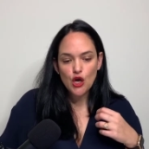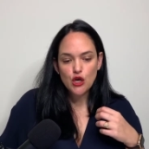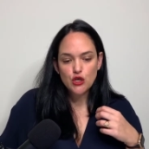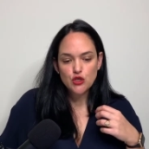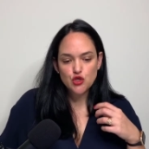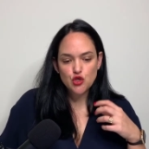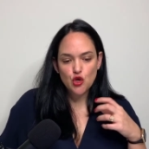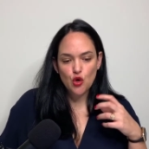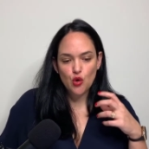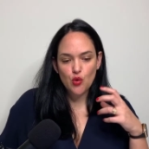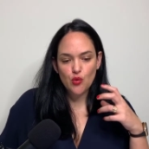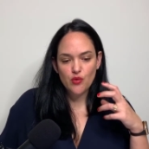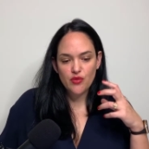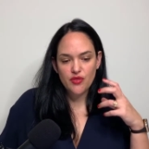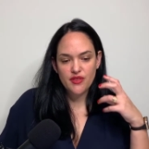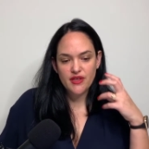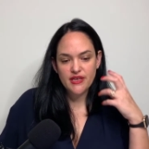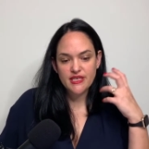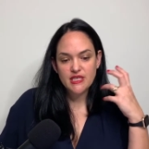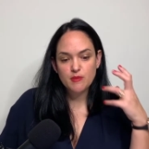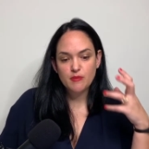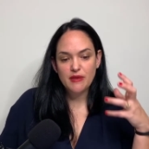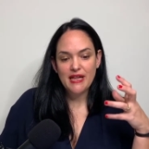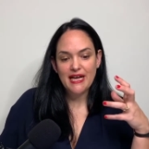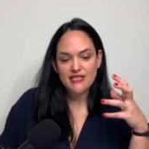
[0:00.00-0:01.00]
So
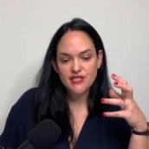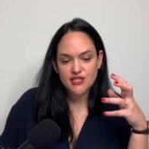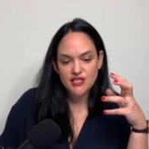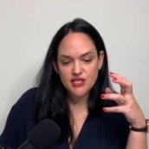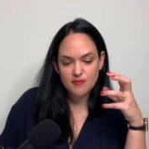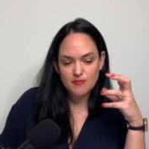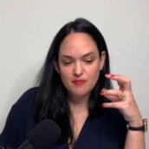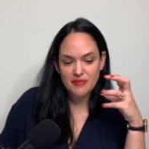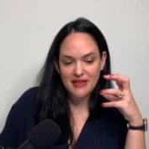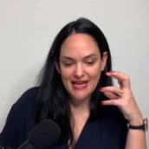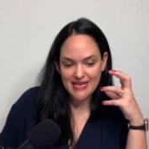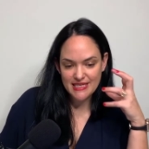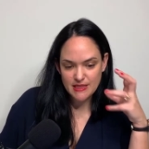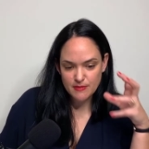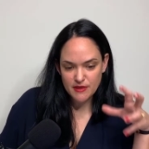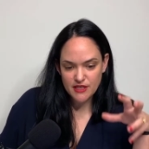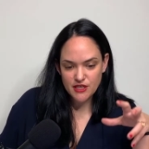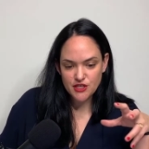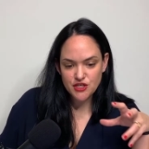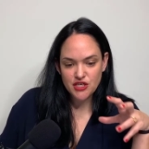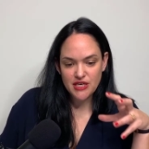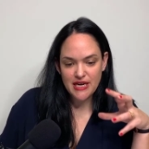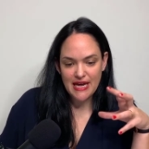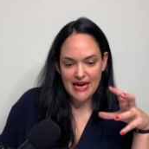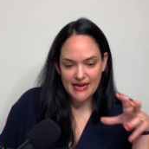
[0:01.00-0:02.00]
this
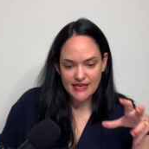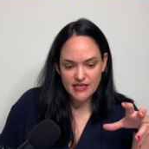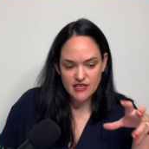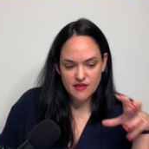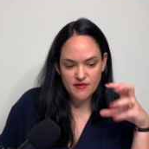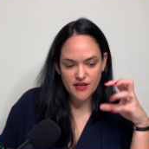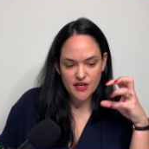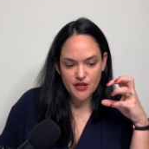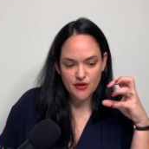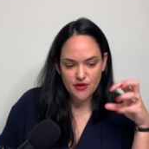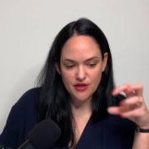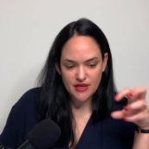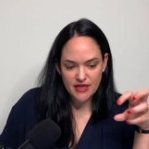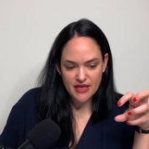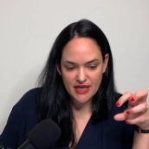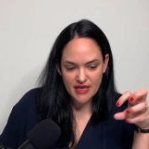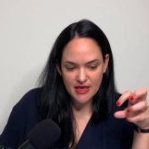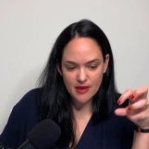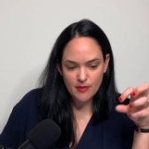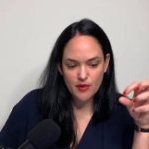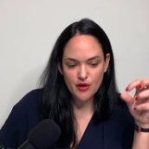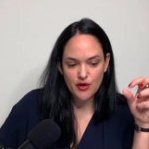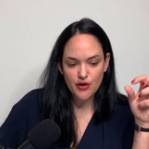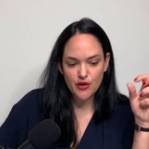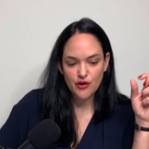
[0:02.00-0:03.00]
plasminogen activator
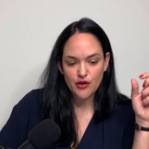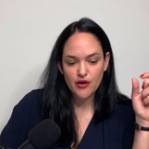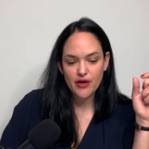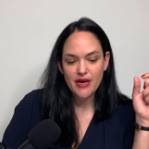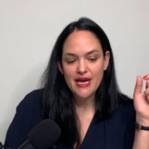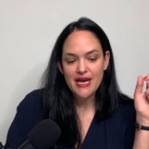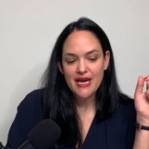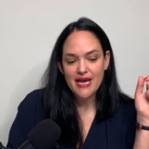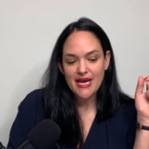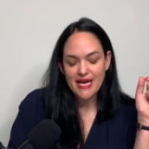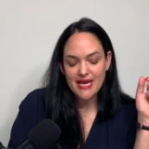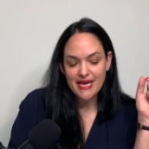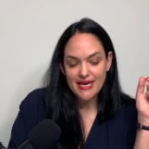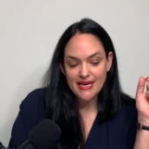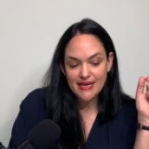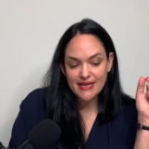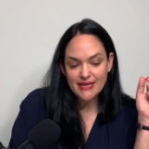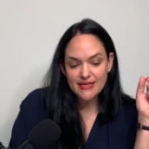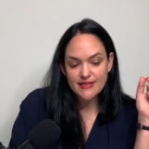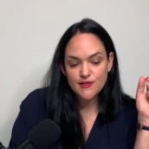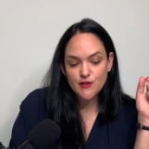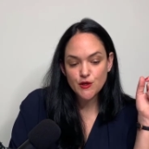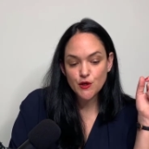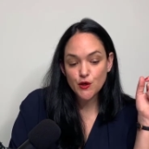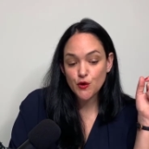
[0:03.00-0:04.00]
inhibitor
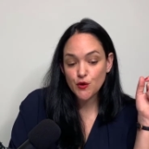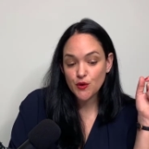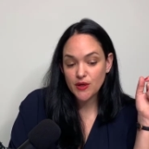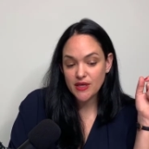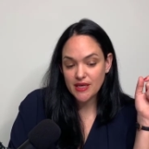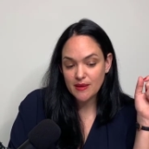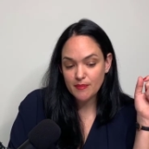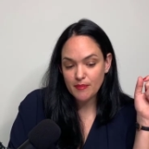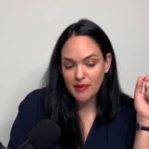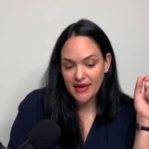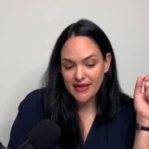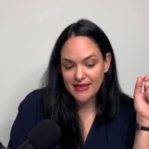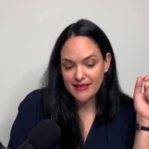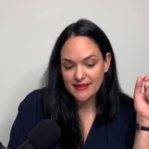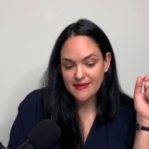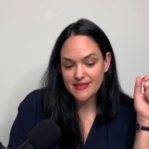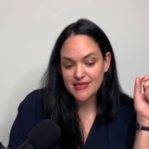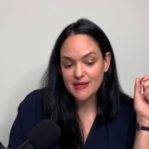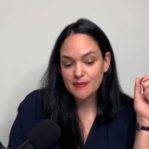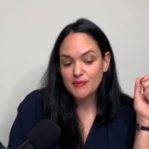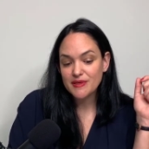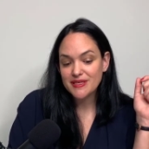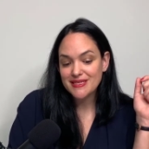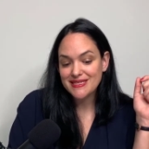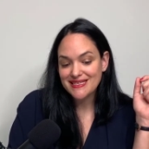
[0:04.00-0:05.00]
is secreted by
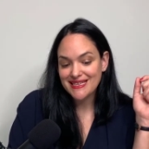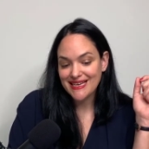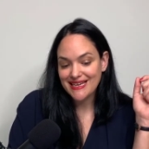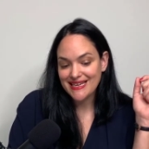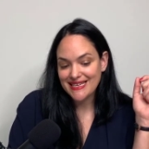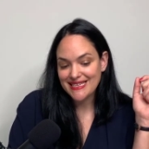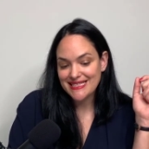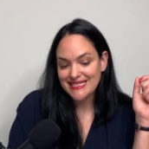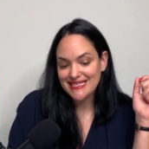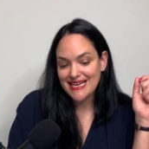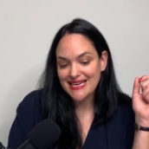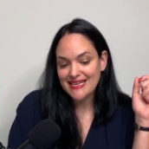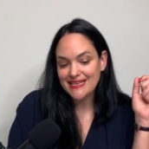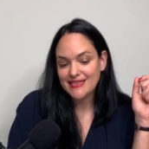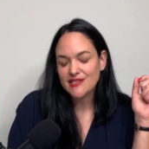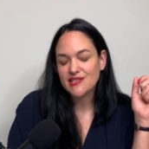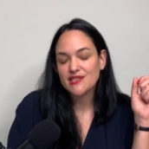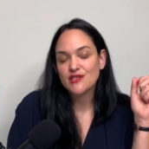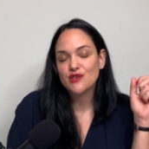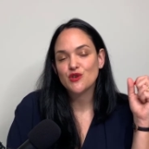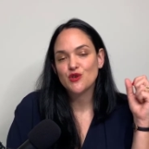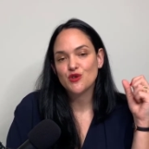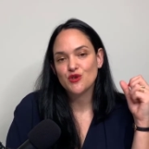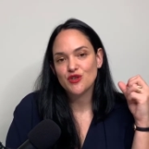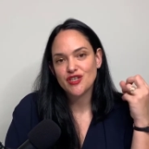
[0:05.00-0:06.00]
adipocytes, and its
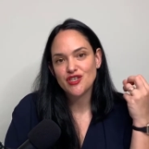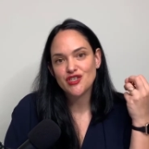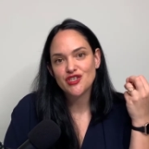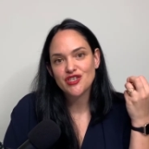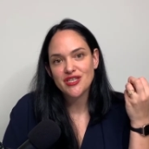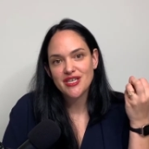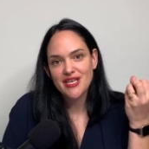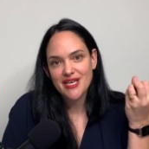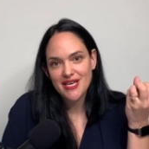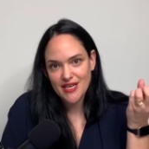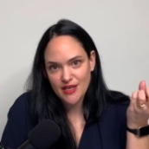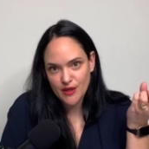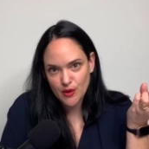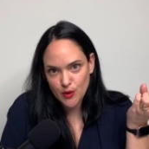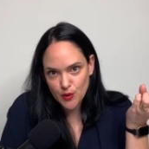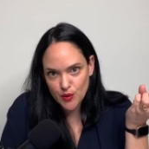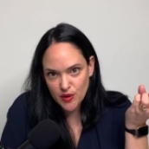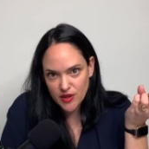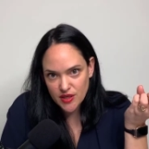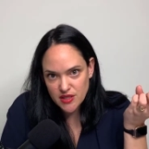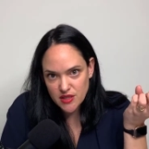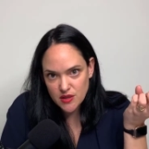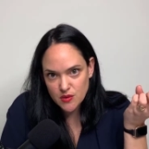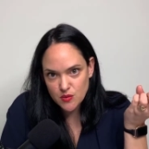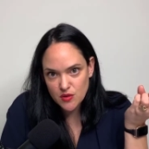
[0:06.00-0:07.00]
secretion
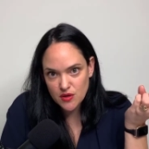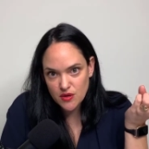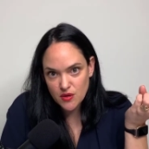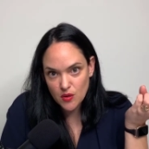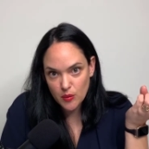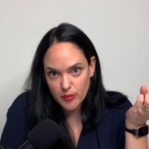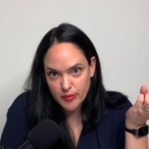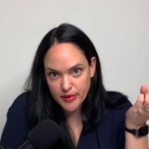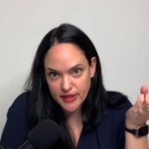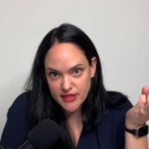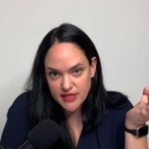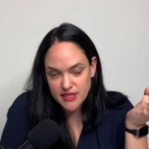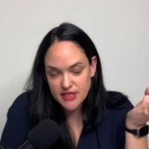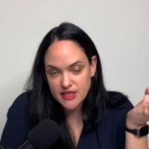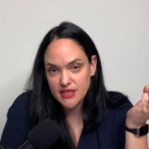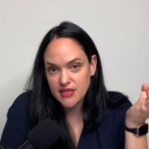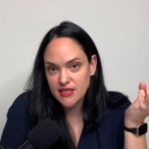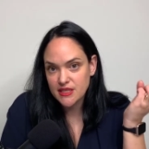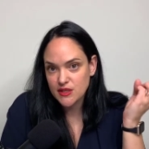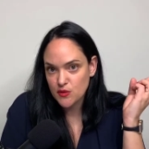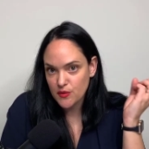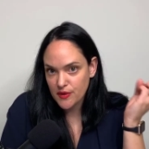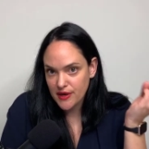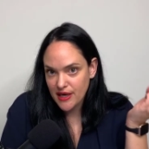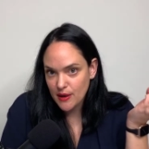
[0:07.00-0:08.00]
increases with obesity.
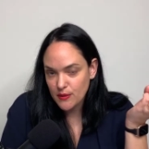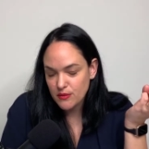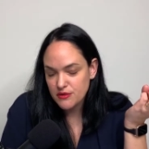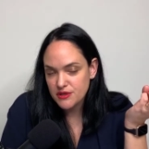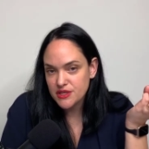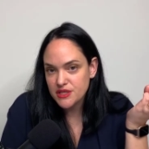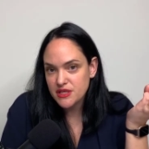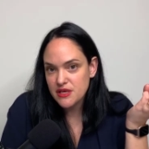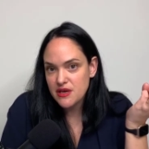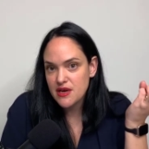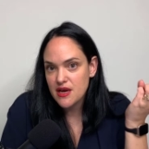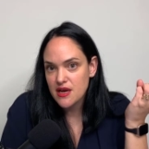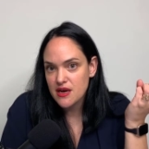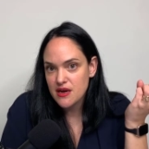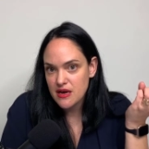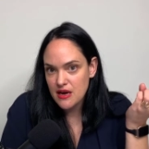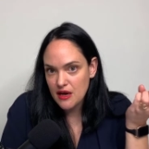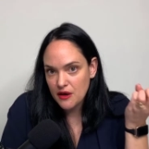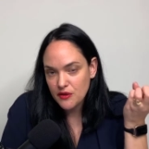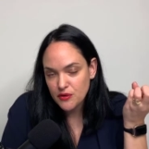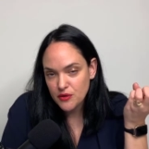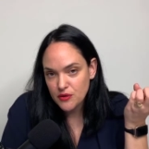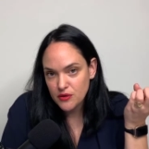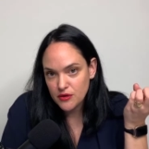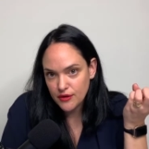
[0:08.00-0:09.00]
So now we're seeing
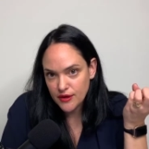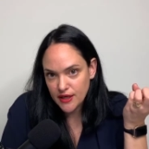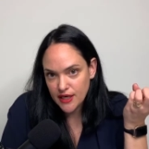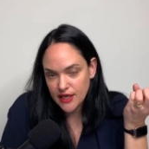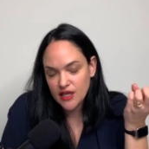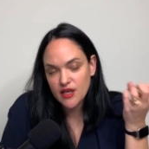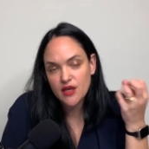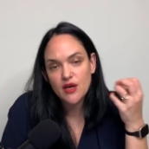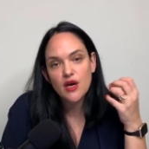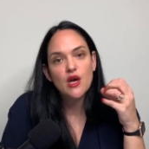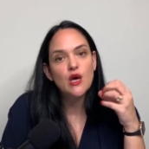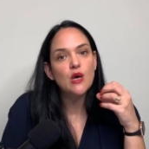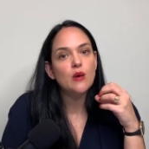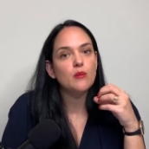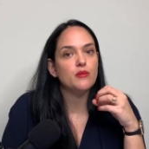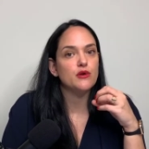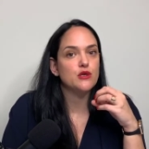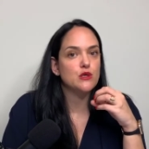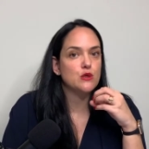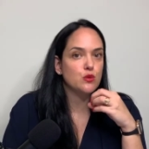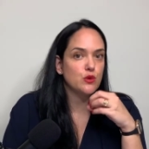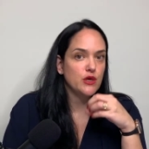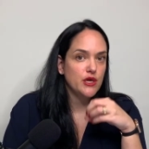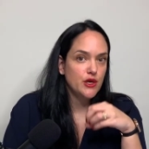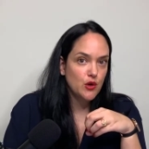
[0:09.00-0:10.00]
another link
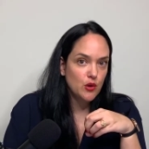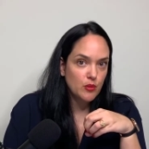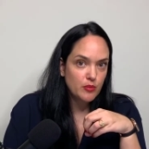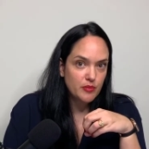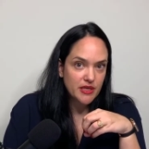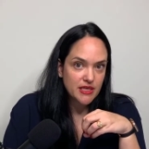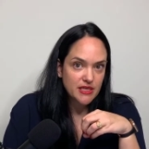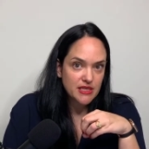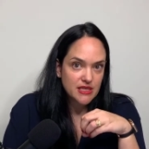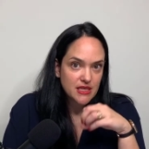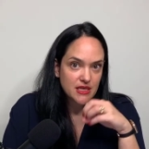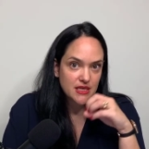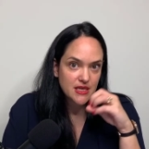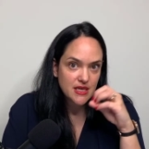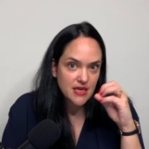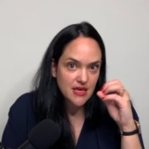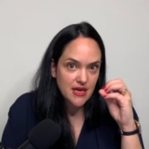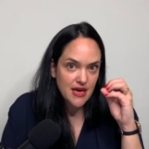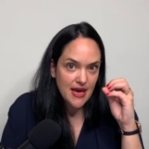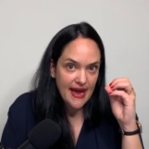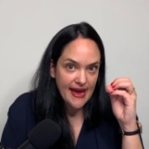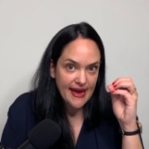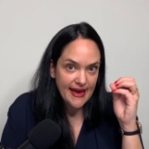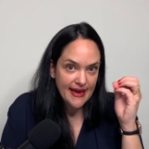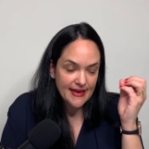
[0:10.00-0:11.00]
between
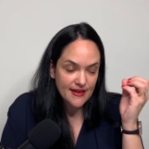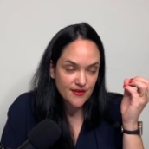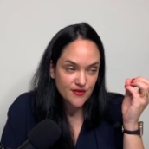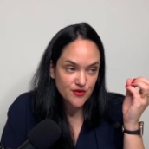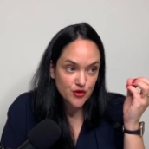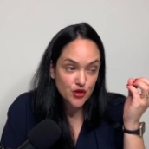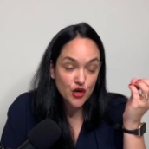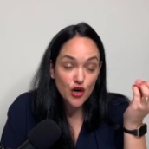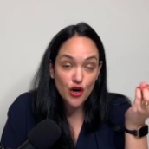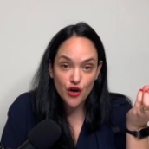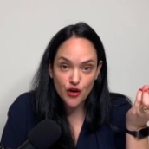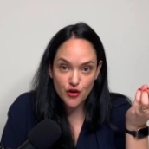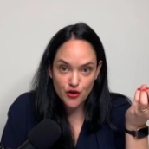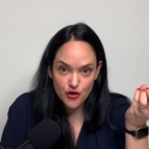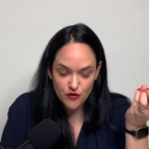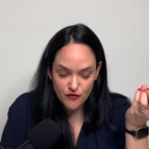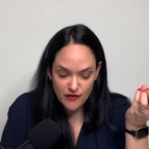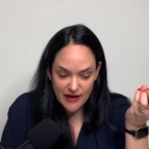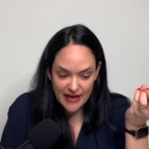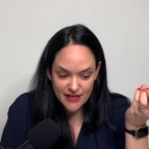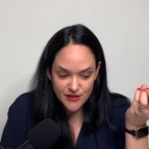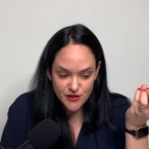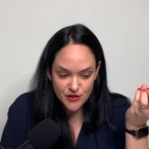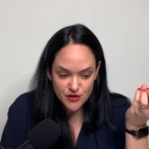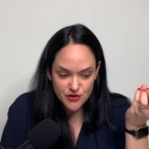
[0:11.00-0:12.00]
obesity and
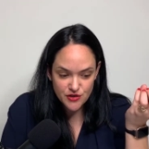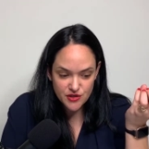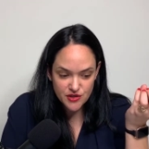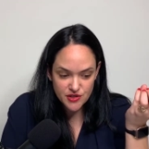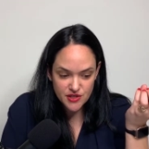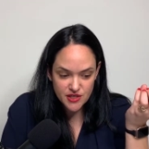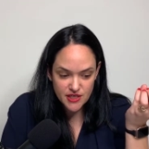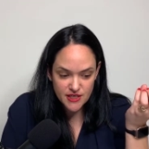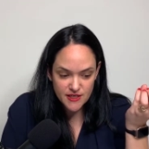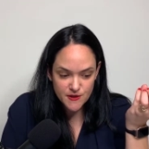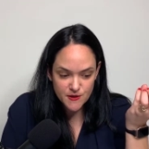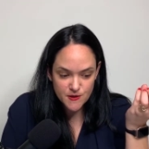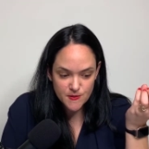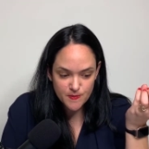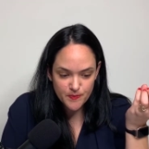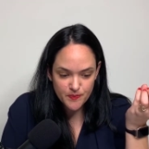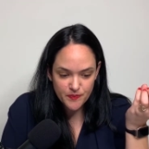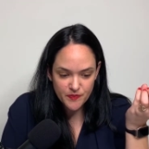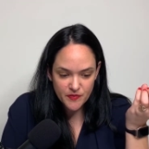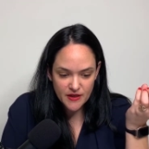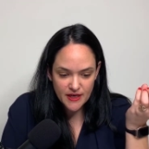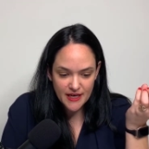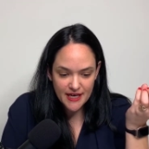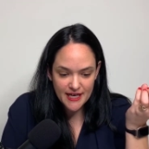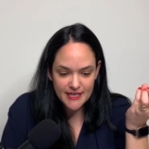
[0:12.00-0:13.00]
cardiovascular disease.
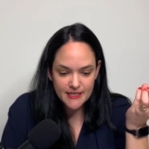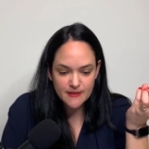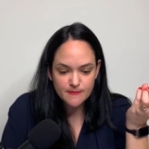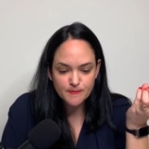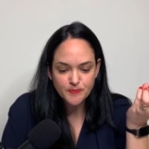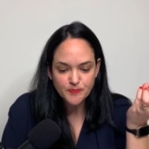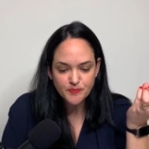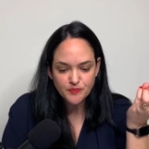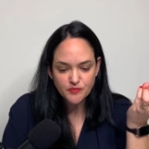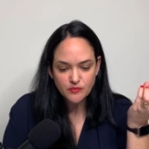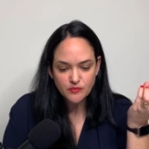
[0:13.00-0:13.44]
Okay?